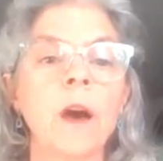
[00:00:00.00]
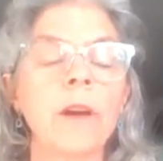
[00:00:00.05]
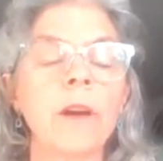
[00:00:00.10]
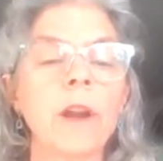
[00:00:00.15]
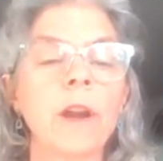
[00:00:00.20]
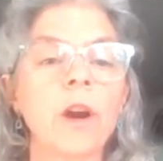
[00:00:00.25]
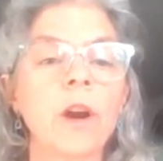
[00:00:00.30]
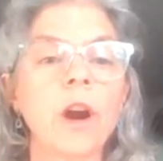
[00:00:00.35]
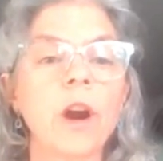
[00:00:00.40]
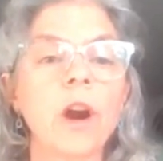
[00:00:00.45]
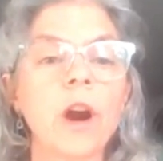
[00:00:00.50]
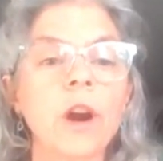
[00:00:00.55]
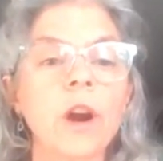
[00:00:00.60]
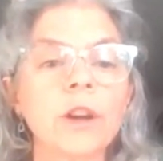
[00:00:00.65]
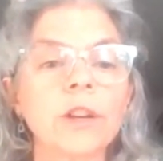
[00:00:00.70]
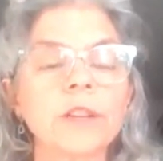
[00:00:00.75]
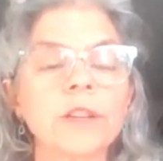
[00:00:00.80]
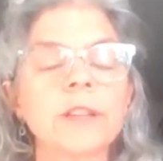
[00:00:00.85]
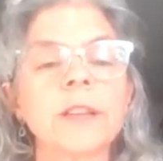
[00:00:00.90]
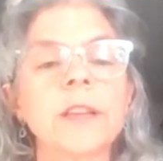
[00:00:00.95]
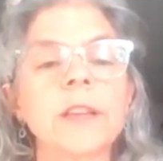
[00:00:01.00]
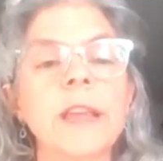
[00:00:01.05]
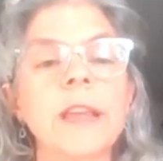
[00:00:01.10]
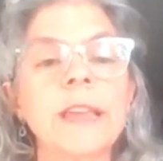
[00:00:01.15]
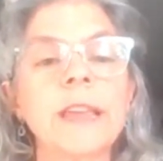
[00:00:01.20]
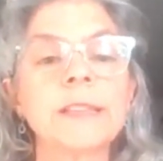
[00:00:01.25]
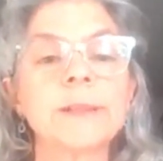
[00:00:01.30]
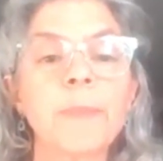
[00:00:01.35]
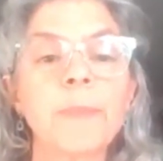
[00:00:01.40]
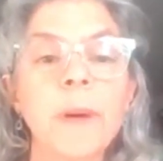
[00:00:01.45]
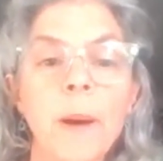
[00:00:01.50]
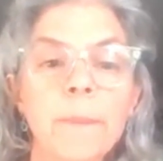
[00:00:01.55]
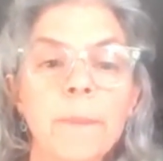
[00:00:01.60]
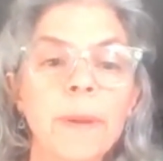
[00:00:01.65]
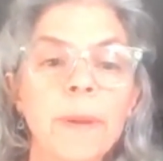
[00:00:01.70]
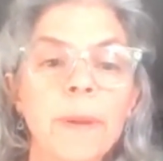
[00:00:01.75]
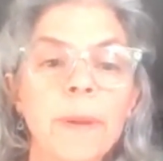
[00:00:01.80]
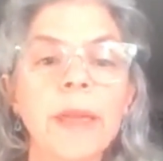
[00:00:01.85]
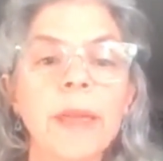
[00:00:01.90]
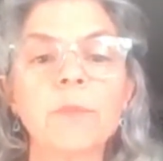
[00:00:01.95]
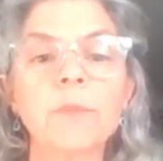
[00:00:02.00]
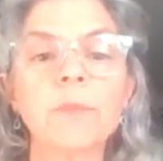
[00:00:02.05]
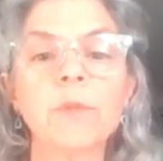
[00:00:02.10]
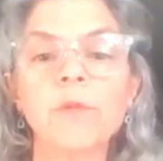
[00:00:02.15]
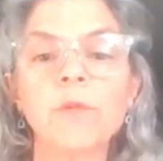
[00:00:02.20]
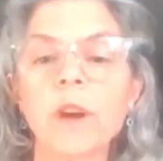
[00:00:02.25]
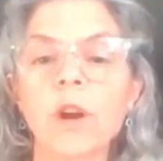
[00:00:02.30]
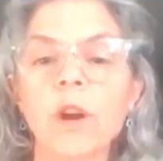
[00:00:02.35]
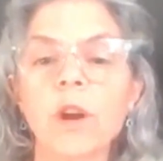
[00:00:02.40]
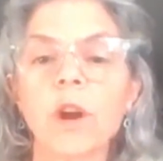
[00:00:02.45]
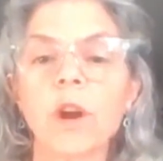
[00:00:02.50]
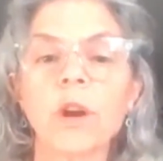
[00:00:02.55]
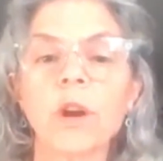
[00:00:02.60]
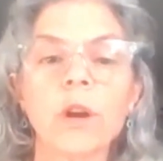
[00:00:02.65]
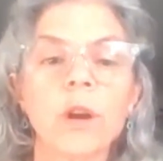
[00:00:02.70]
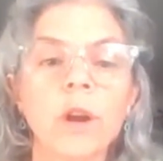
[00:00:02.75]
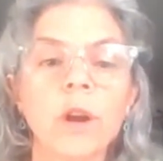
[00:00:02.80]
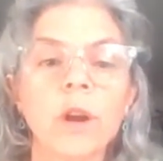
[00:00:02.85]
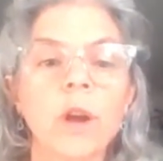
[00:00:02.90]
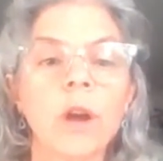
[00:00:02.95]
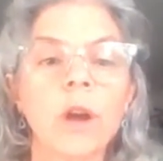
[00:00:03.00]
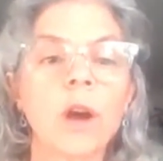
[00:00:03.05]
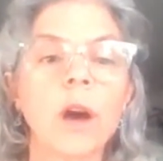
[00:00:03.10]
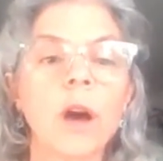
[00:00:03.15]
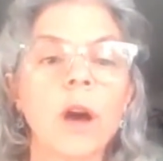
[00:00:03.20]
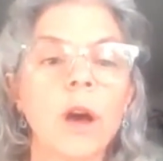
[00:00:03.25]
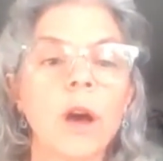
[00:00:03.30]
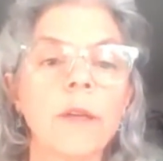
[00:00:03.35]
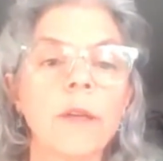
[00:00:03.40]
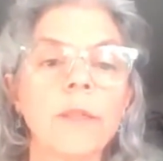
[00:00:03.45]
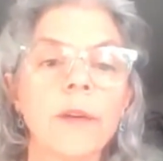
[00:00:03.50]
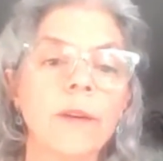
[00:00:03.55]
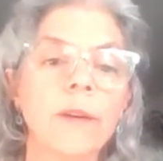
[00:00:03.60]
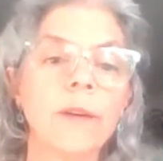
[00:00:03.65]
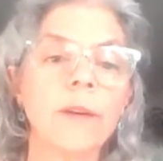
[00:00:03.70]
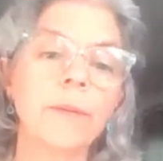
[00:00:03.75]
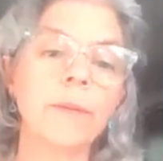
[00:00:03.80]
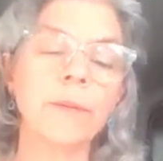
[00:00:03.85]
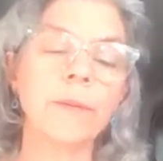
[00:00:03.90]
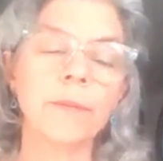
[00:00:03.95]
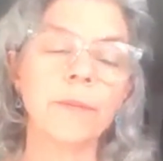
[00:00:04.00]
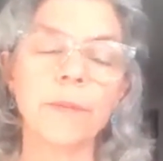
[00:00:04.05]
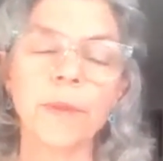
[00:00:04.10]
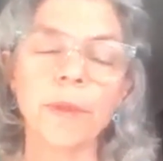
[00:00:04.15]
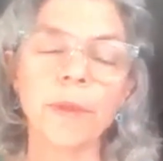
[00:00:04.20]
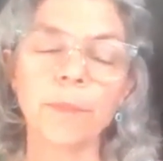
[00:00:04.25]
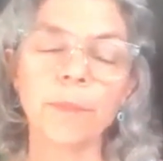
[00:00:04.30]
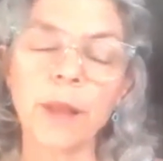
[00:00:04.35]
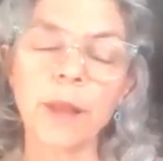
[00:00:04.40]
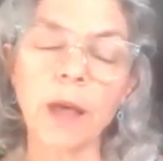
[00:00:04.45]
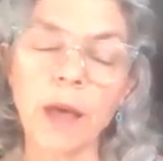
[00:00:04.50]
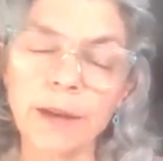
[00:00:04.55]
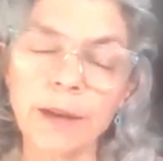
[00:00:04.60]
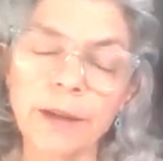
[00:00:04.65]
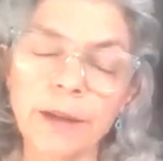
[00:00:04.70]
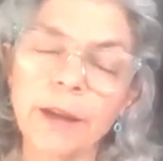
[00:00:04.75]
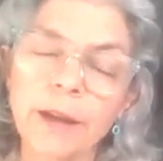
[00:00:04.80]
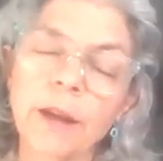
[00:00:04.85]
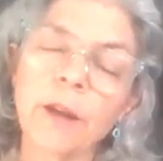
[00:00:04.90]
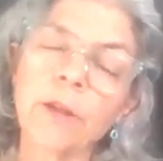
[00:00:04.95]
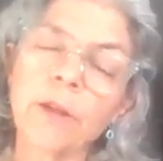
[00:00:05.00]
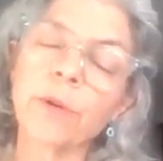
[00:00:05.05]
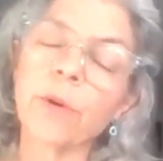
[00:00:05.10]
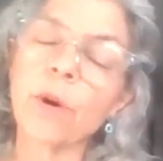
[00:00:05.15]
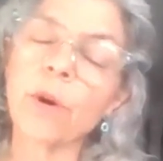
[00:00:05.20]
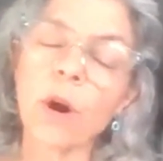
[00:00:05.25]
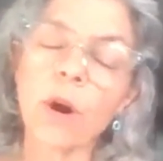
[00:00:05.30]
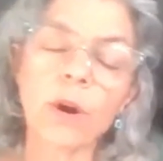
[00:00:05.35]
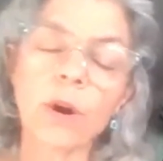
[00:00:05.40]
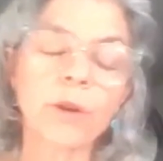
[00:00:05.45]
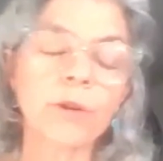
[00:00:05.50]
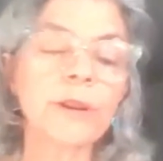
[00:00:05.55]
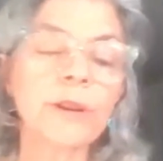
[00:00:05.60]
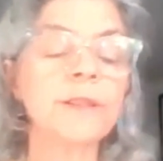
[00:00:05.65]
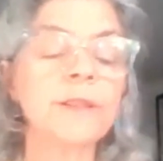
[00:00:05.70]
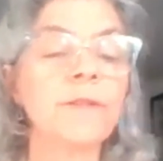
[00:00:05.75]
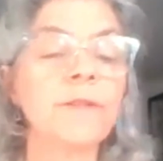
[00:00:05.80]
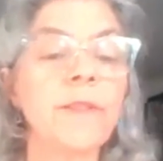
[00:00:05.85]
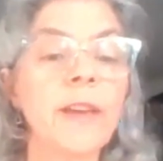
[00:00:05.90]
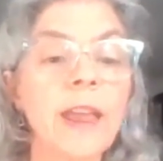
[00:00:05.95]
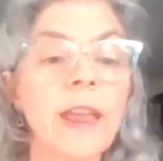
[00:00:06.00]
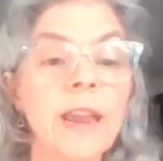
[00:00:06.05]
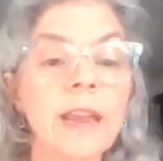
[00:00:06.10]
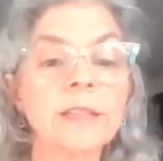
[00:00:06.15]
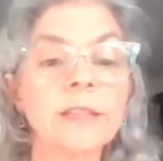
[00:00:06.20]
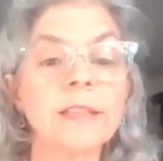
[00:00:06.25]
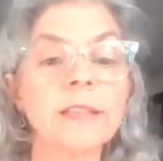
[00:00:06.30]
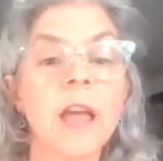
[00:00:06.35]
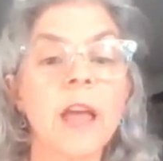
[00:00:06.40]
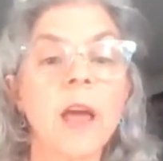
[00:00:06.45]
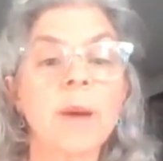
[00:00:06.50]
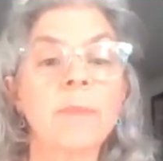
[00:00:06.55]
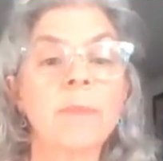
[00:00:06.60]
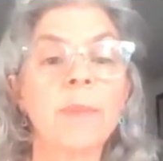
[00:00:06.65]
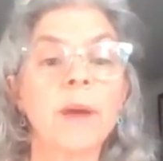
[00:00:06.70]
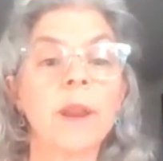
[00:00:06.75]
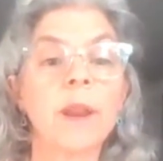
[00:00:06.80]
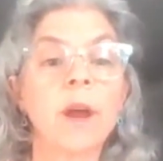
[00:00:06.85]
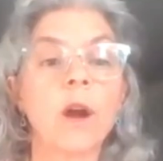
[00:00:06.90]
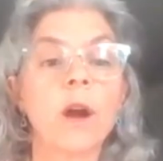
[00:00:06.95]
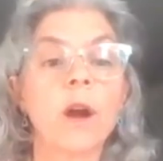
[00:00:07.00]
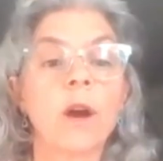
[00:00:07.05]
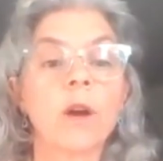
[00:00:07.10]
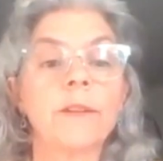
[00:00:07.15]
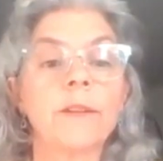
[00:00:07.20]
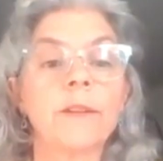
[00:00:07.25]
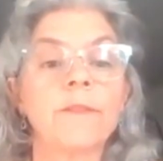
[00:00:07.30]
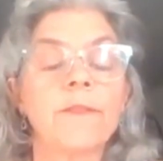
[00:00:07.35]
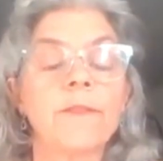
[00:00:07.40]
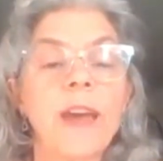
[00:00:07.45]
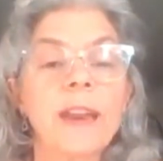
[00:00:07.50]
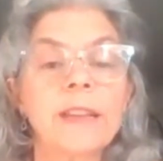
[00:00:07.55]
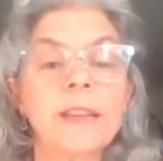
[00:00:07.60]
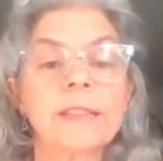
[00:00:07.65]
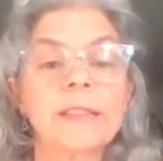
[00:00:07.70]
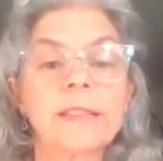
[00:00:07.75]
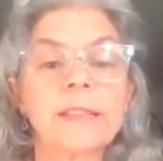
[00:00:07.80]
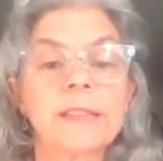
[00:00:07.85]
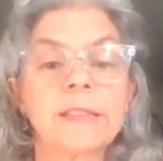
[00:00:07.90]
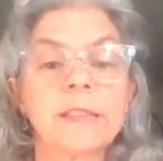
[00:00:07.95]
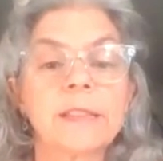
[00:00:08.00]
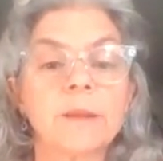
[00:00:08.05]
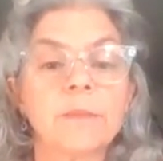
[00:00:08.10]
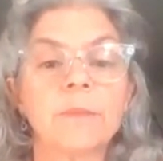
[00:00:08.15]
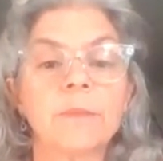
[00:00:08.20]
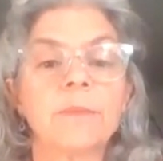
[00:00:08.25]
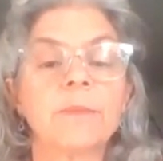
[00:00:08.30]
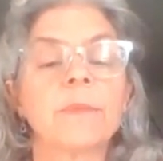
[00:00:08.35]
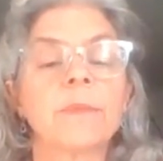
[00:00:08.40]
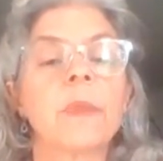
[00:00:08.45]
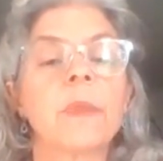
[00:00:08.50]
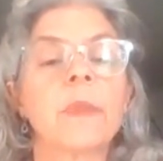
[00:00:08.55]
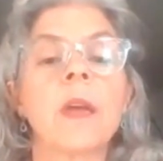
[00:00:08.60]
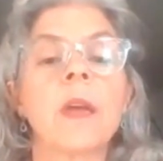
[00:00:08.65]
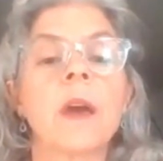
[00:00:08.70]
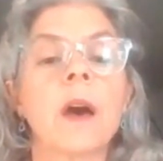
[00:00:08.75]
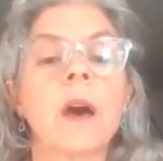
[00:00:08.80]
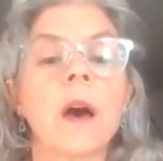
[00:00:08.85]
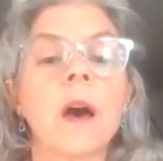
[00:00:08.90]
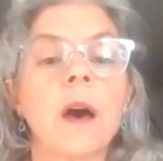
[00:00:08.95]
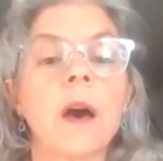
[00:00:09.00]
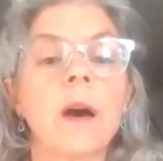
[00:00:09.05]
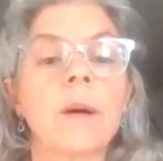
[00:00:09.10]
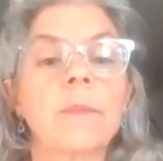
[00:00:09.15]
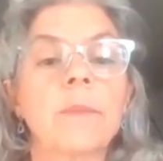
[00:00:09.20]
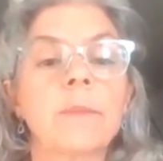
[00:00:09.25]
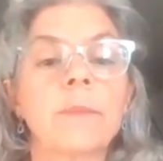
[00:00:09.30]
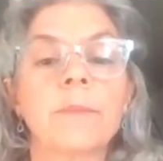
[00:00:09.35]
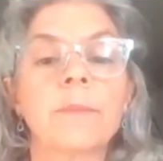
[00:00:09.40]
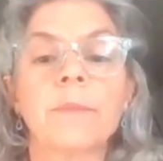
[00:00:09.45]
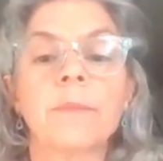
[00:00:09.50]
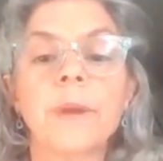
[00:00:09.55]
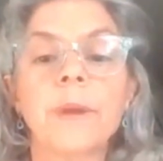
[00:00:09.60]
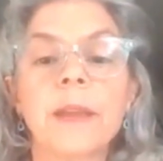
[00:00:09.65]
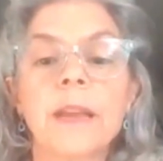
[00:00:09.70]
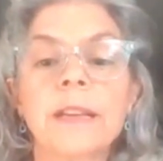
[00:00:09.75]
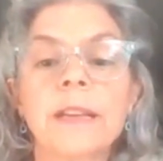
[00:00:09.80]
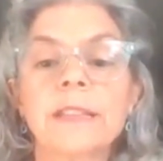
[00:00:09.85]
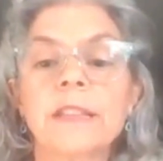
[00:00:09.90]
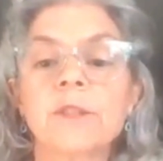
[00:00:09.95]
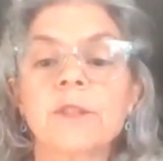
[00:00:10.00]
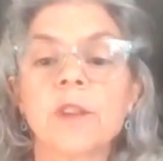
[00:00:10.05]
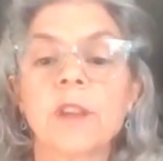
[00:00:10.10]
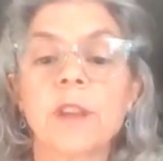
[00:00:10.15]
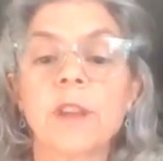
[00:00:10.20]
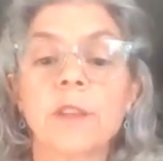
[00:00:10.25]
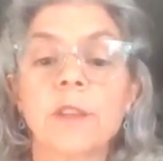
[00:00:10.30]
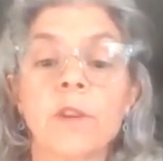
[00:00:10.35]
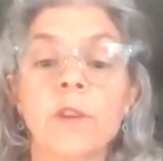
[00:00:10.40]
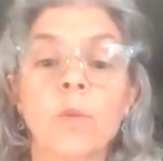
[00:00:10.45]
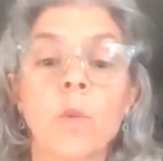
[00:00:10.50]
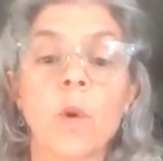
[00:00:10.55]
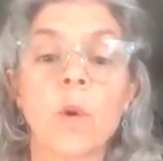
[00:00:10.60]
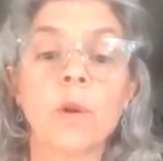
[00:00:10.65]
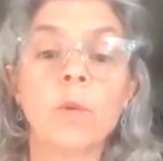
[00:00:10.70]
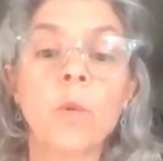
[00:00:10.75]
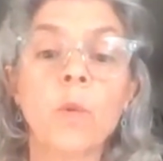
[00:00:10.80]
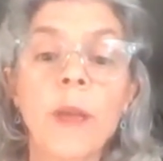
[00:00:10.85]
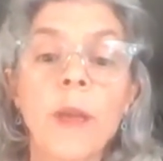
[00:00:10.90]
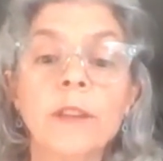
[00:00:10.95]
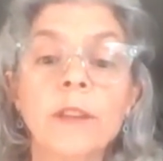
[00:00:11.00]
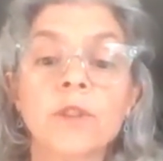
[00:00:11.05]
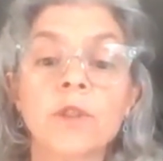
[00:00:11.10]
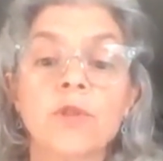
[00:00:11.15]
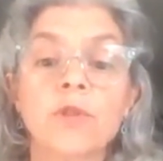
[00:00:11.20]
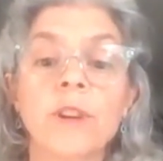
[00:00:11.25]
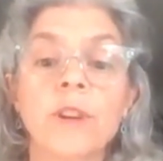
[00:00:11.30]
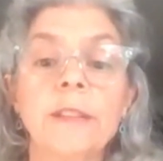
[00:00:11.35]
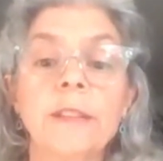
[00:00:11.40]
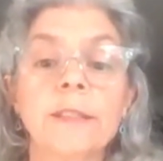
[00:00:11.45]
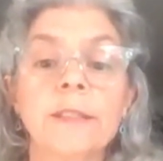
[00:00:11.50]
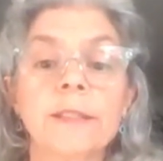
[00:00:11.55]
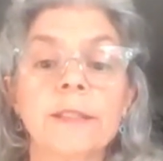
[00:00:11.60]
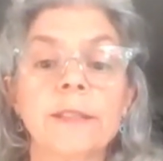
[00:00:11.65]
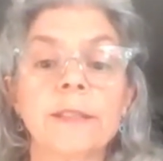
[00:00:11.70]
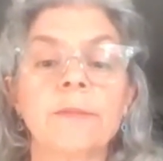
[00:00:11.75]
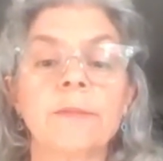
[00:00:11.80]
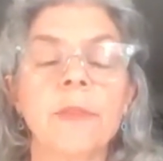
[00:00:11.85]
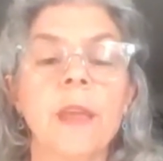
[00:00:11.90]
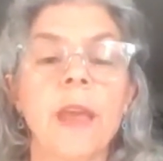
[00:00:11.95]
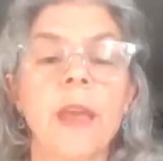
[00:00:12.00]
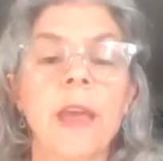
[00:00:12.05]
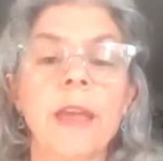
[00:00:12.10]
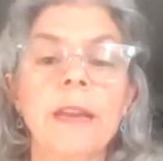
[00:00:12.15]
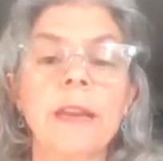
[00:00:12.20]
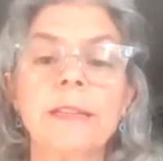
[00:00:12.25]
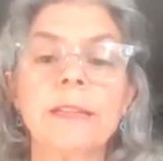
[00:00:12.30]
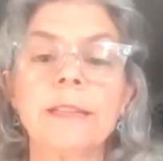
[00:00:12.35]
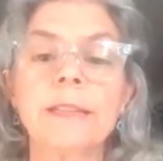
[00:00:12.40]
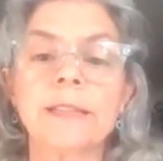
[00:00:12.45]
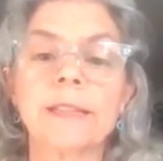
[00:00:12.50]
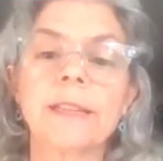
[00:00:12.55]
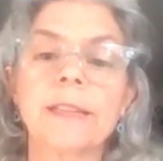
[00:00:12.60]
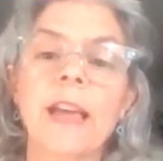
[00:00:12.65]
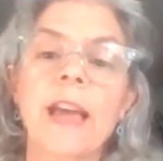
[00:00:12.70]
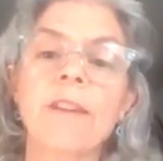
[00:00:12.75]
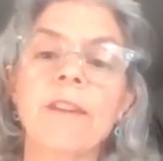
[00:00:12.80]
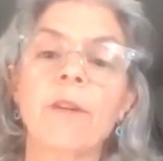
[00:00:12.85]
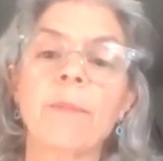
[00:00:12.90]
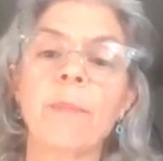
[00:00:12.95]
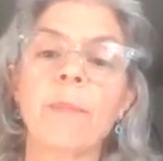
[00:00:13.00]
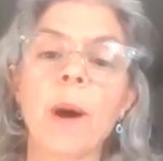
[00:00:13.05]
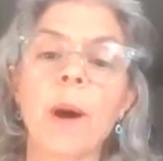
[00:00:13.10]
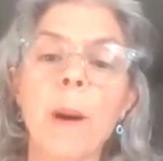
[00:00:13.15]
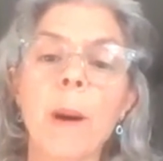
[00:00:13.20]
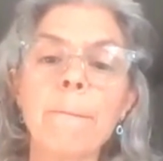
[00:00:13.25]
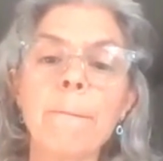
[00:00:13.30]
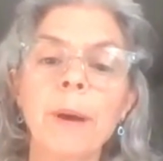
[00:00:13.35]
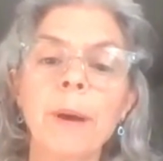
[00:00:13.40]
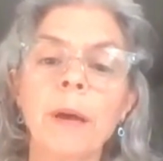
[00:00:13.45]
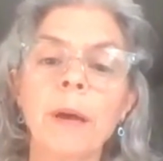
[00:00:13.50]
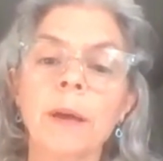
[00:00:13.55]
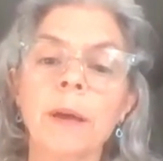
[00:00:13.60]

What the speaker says: All right, our heart is pumping and moving the blood through our arteries and veins, but our lymphatic system because they're one-way streets and it doesn't have a pump.